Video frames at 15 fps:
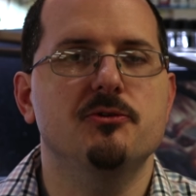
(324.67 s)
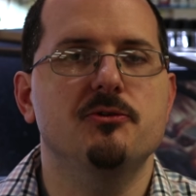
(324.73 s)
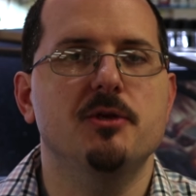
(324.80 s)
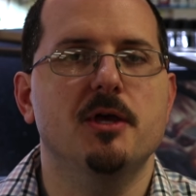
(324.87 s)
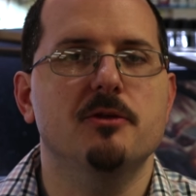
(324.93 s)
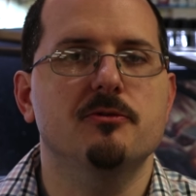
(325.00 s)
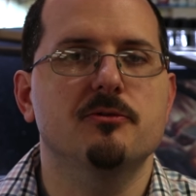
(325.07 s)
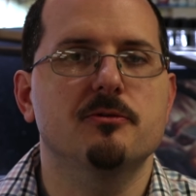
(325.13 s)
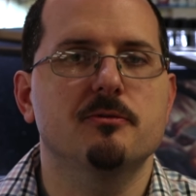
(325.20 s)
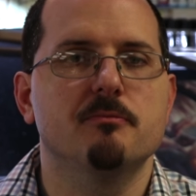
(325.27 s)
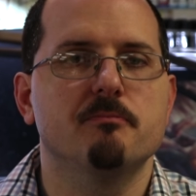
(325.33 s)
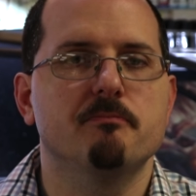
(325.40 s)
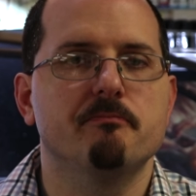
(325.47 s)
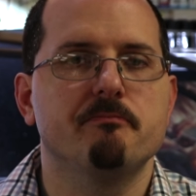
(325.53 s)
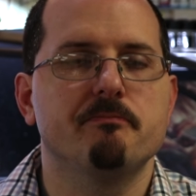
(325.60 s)
success.
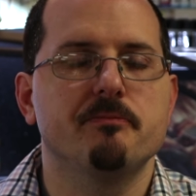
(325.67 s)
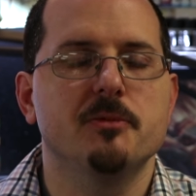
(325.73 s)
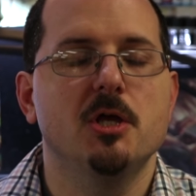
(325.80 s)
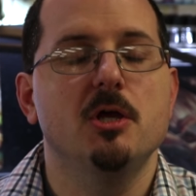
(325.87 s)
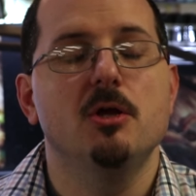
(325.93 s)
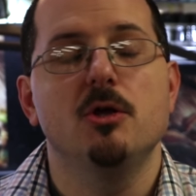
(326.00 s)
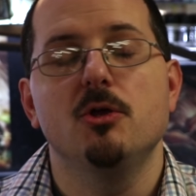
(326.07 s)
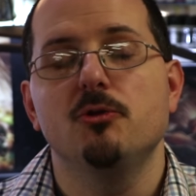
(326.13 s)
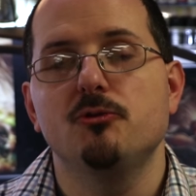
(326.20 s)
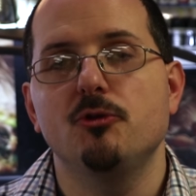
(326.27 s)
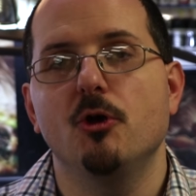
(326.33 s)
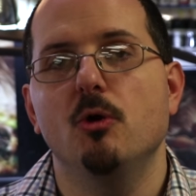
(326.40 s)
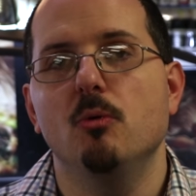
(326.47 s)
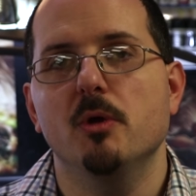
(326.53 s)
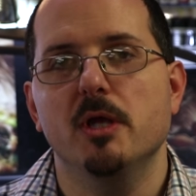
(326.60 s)

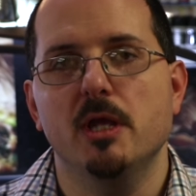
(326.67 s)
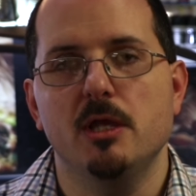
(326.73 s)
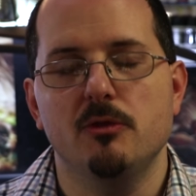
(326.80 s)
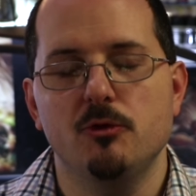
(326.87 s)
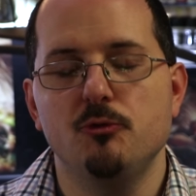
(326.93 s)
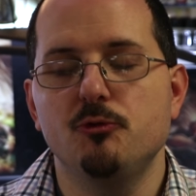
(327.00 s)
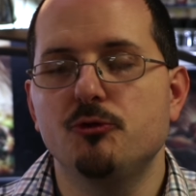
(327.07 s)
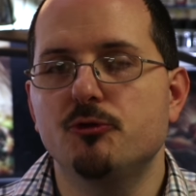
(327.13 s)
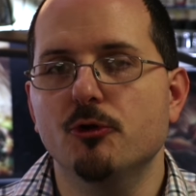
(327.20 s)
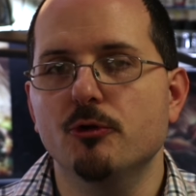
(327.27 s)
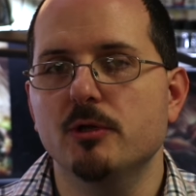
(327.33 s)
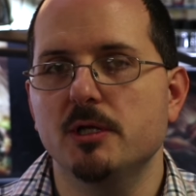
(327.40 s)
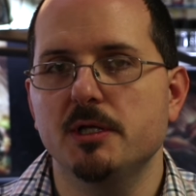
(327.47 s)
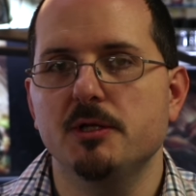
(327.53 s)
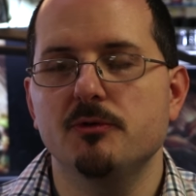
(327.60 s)
So you
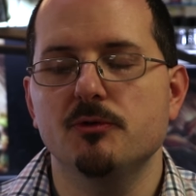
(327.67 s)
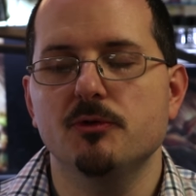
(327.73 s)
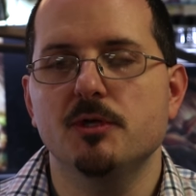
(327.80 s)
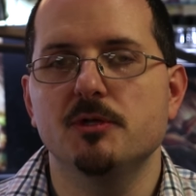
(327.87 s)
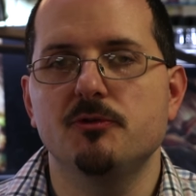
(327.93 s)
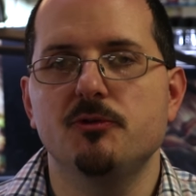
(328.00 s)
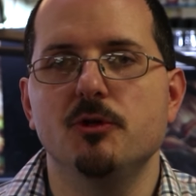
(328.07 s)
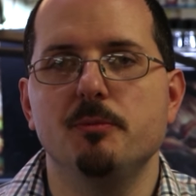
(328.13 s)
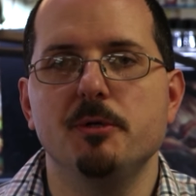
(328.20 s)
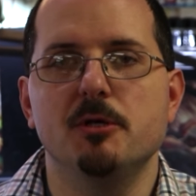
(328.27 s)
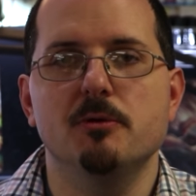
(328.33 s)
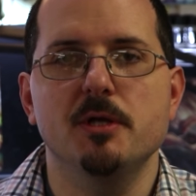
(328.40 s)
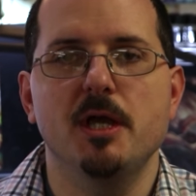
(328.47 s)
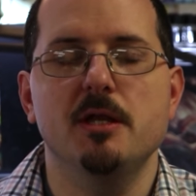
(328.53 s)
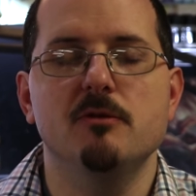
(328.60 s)
certainly can still be
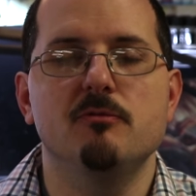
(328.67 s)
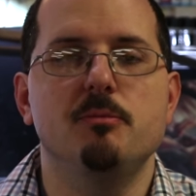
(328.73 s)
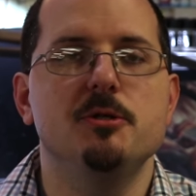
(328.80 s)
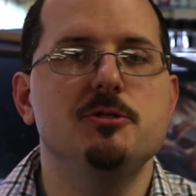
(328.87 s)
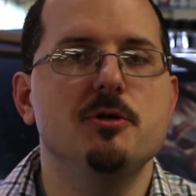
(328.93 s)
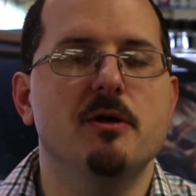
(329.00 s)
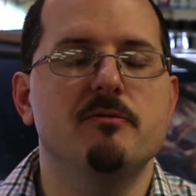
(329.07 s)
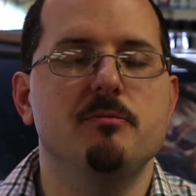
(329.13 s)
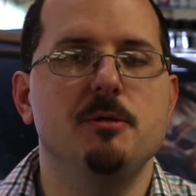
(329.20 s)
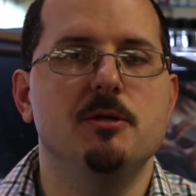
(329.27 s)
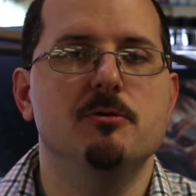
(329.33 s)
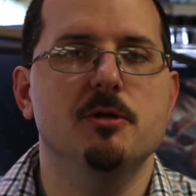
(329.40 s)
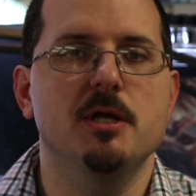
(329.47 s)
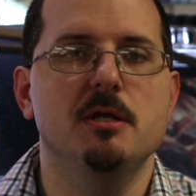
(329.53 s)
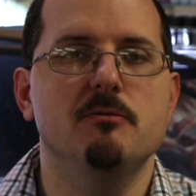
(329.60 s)
creative, but you have to be
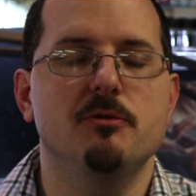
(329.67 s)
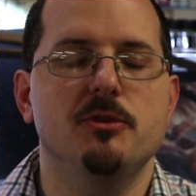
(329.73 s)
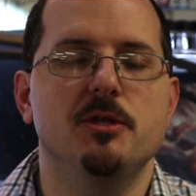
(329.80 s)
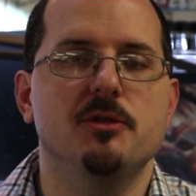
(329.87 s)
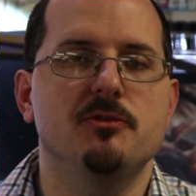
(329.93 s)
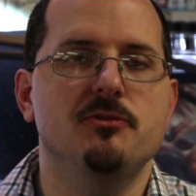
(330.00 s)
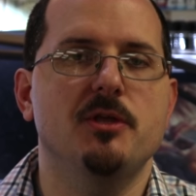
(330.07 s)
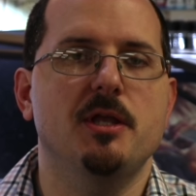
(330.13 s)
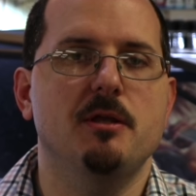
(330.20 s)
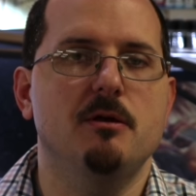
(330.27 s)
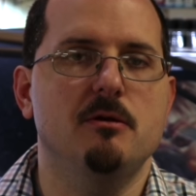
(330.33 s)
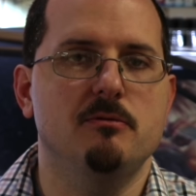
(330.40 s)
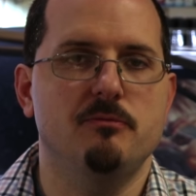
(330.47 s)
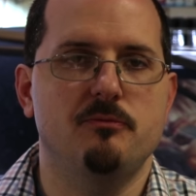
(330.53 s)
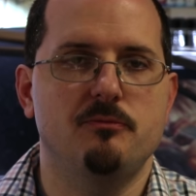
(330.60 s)
creative within a set
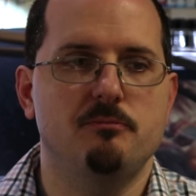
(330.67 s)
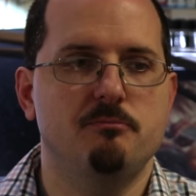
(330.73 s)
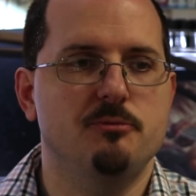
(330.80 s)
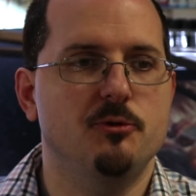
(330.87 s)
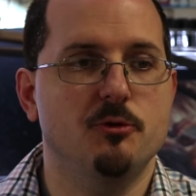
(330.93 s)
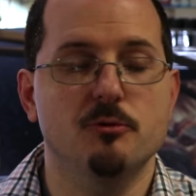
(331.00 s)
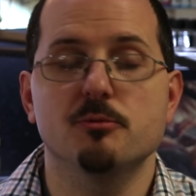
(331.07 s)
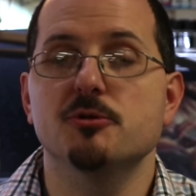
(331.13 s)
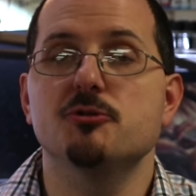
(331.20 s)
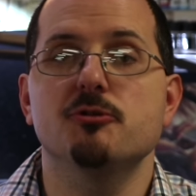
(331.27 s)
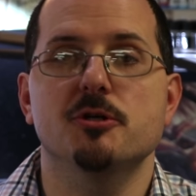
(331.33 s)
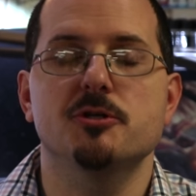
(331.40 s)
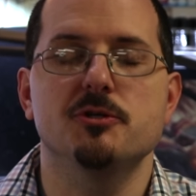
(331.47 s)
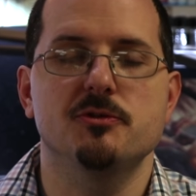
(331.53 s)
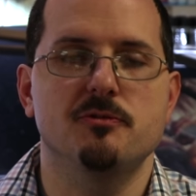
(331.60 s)
of sort of the
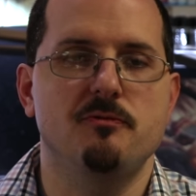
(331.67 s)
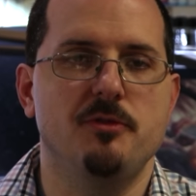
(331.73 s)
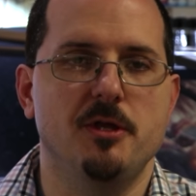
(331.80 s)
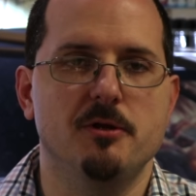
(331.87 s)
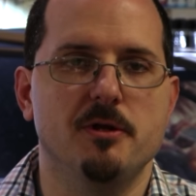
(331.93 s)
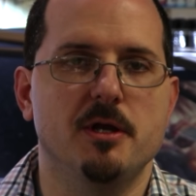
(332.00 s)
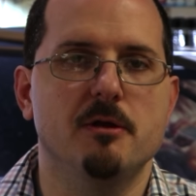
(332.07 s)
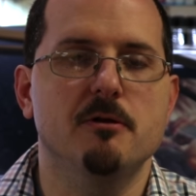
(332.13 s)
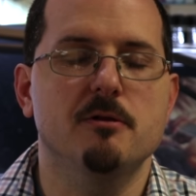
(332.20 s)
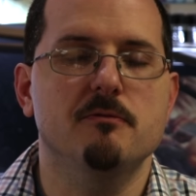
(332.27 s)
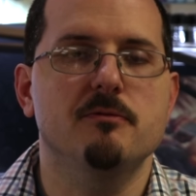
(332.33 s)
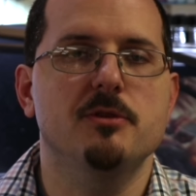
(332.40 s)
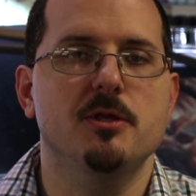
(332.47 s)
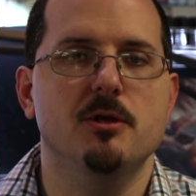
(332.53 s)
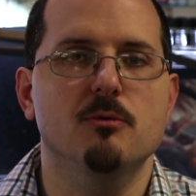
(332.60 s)
restrictions of their narrative,
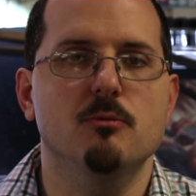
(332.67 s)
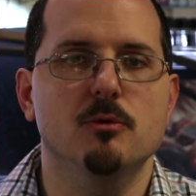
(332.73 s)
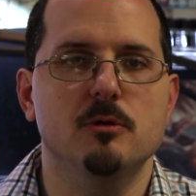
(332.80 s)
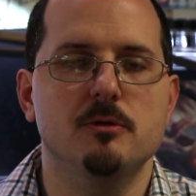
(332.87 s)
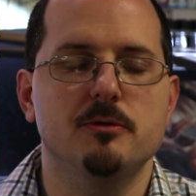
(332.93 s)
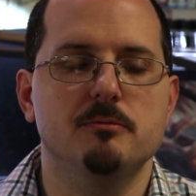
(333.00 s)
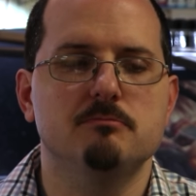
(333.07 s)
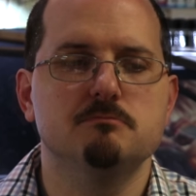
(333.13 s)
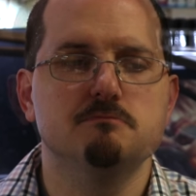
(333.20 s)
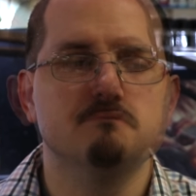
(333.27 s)
their world.